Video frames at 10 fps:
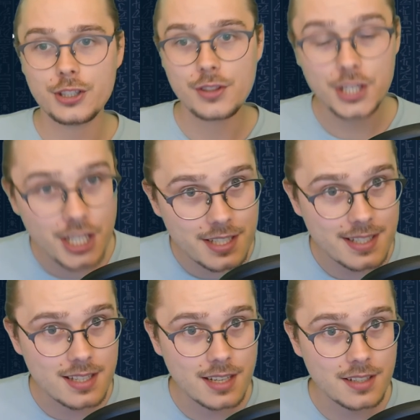the
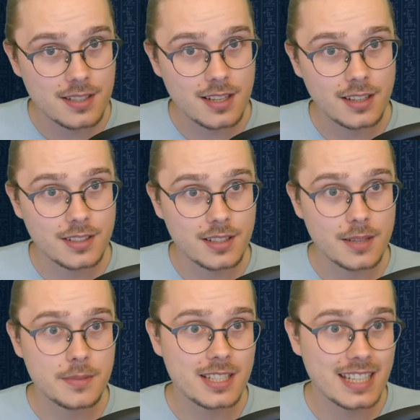Justice Hunters
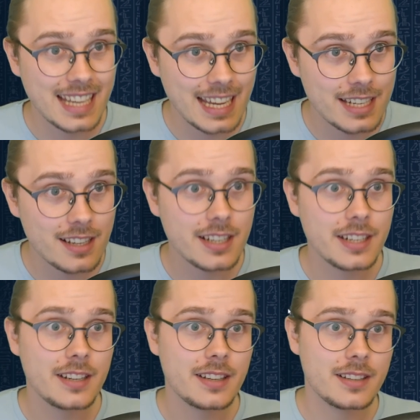archetypes: Canine,